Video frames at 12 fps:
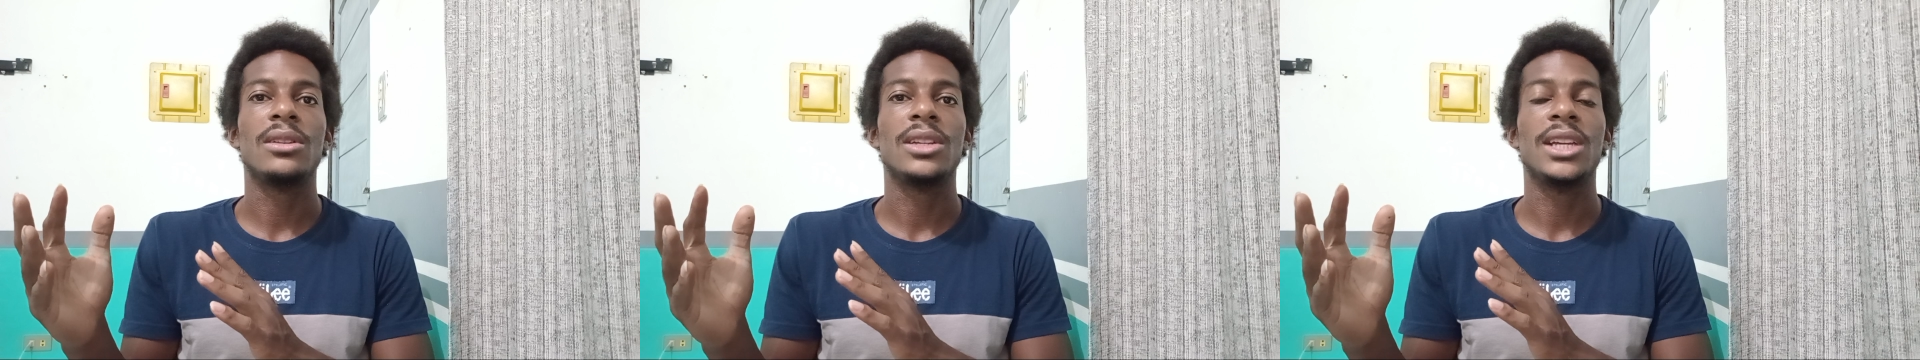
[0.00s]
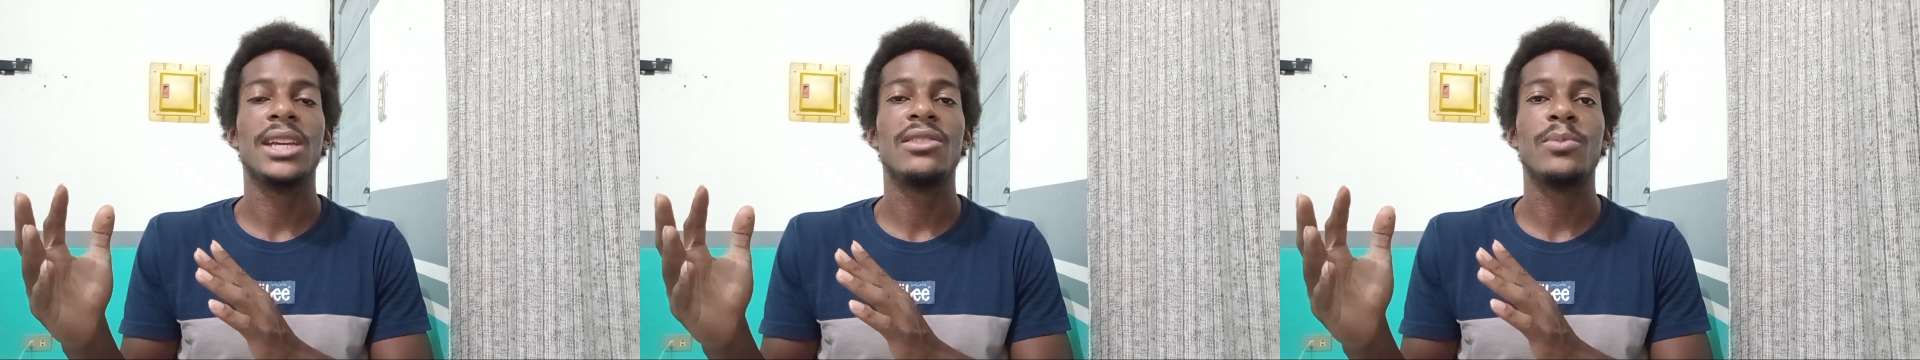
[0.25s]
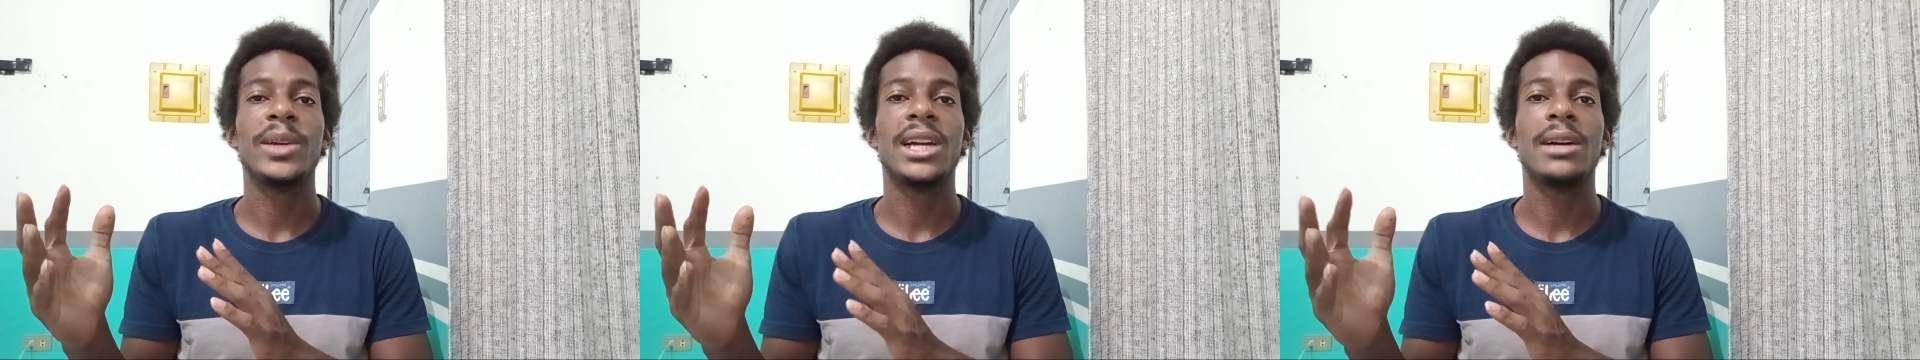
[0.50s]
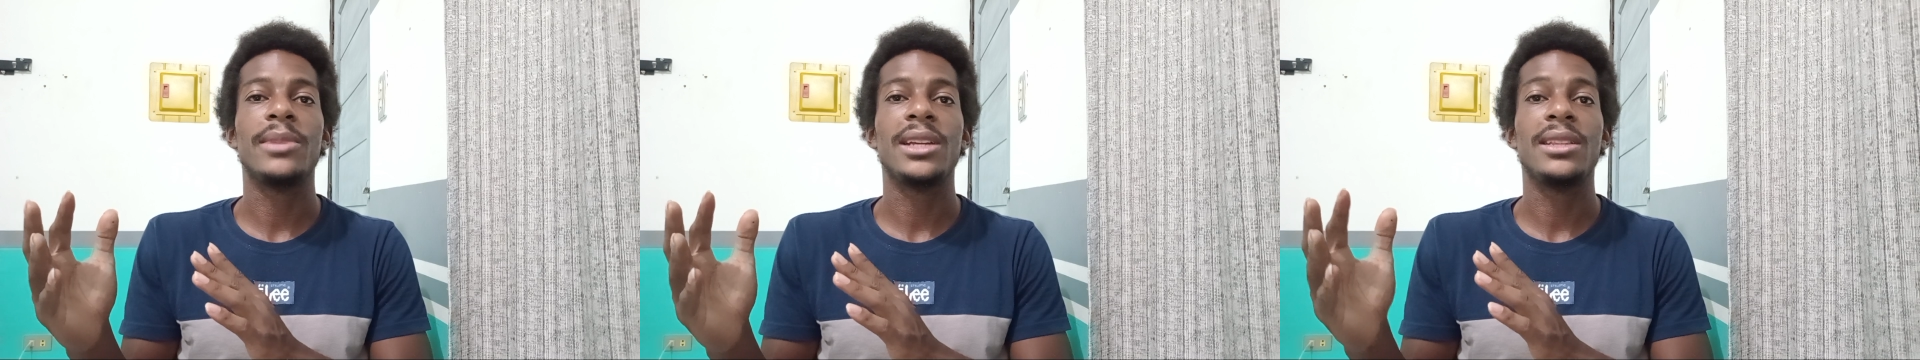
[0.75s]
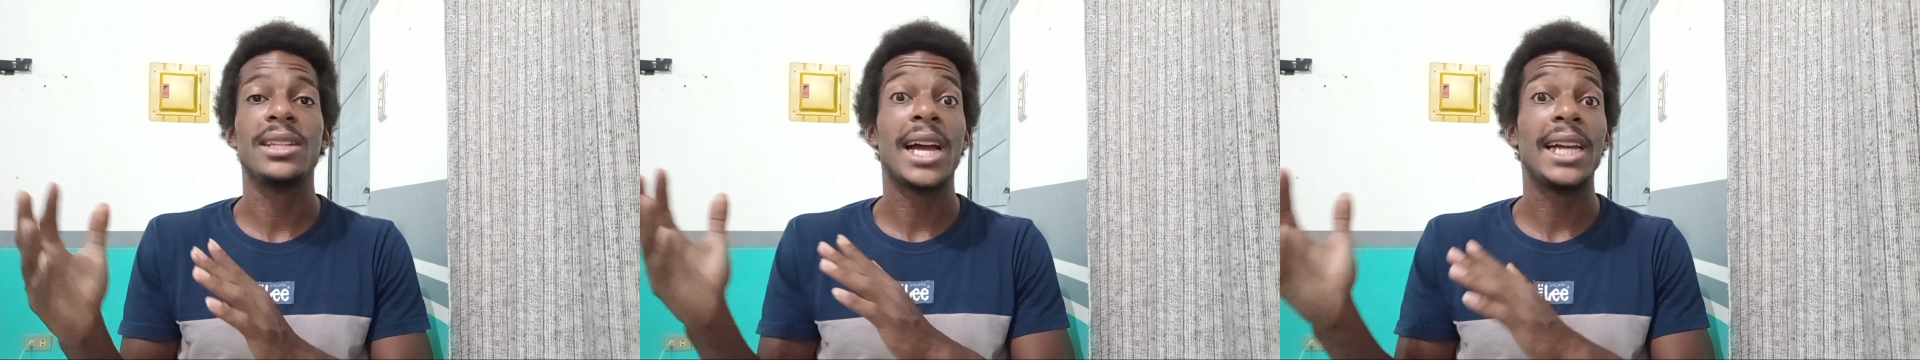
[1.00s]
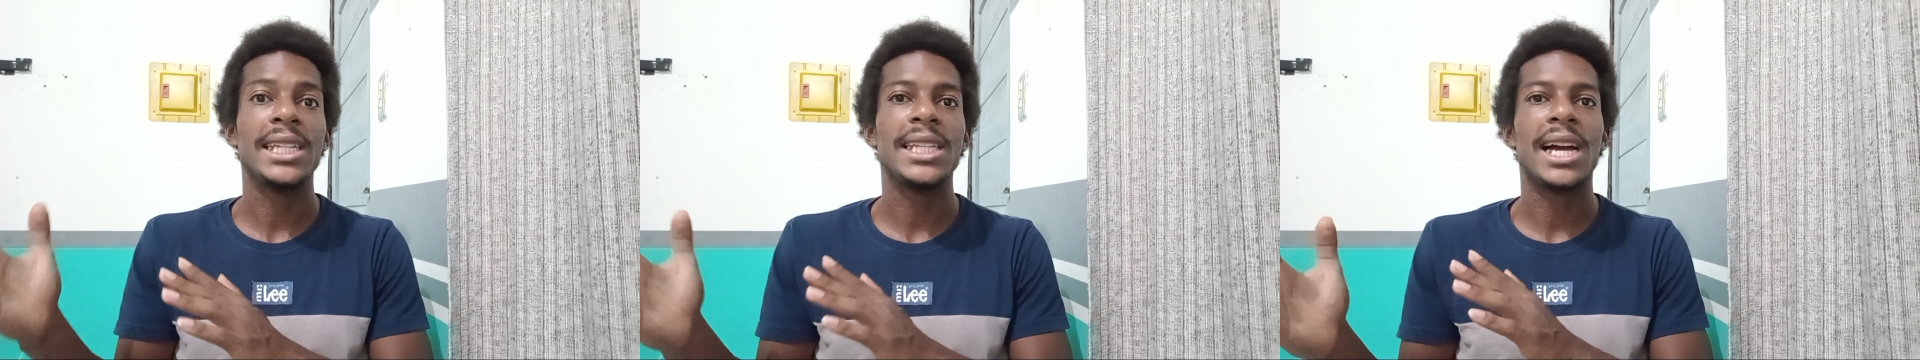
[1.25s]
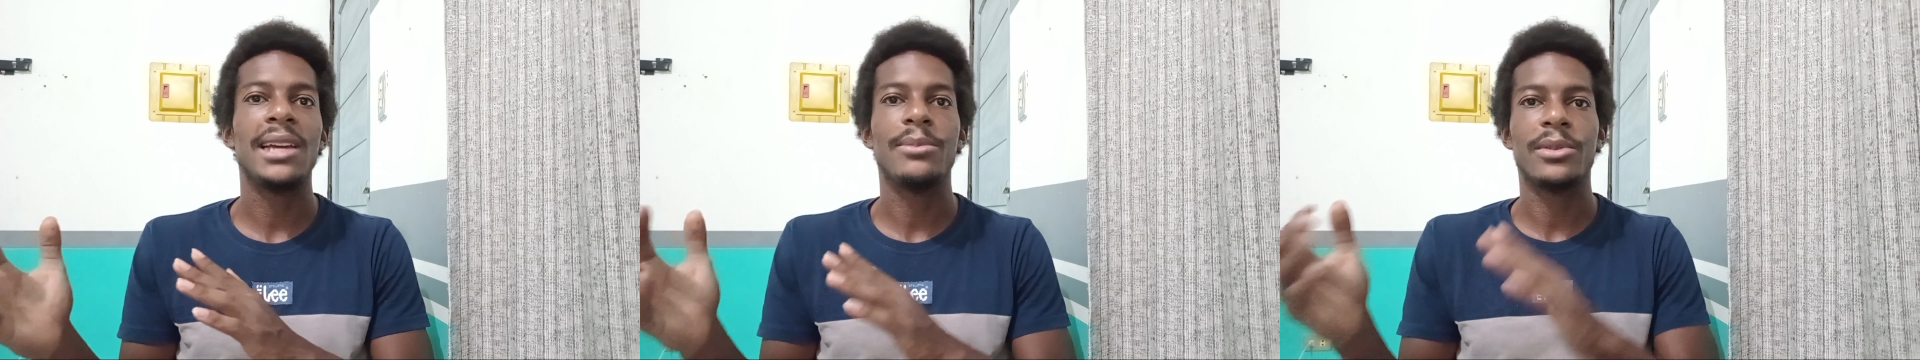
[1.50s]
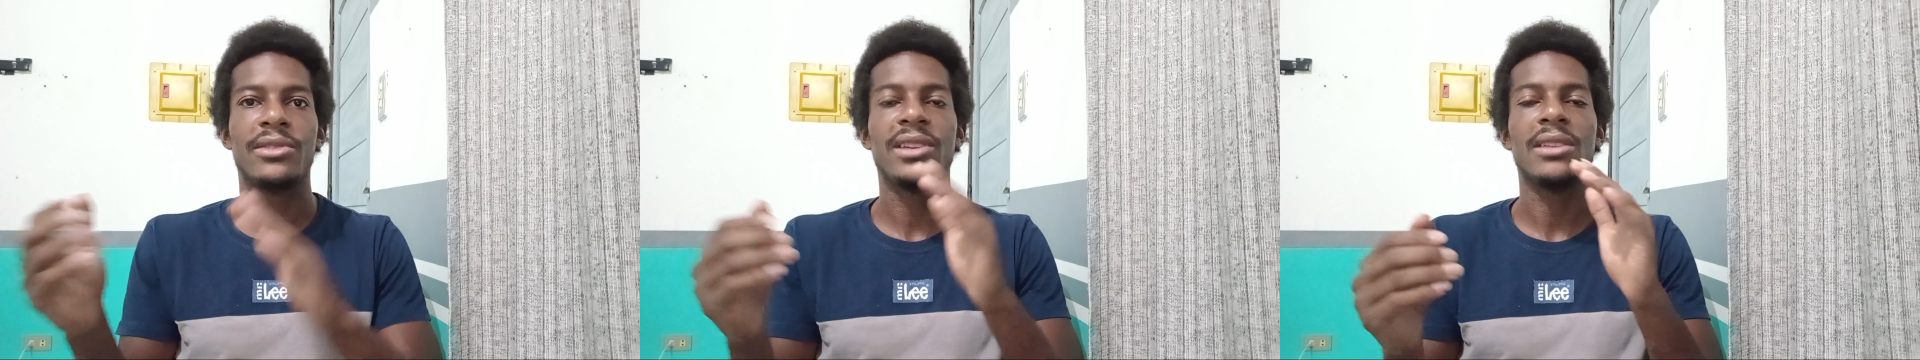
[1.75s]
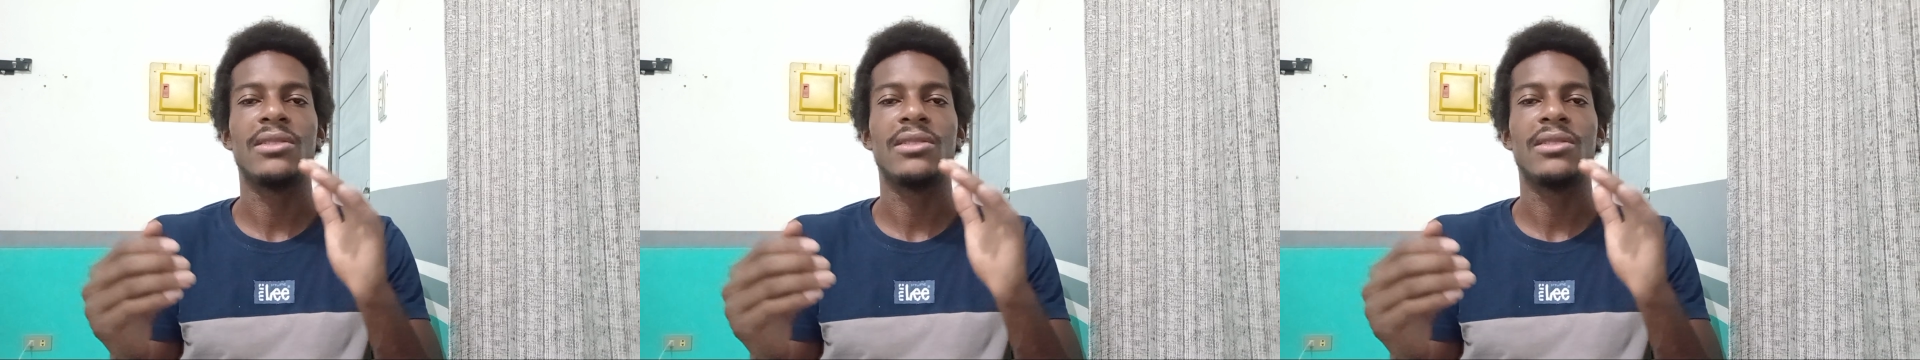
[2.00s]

is becoming the 99%.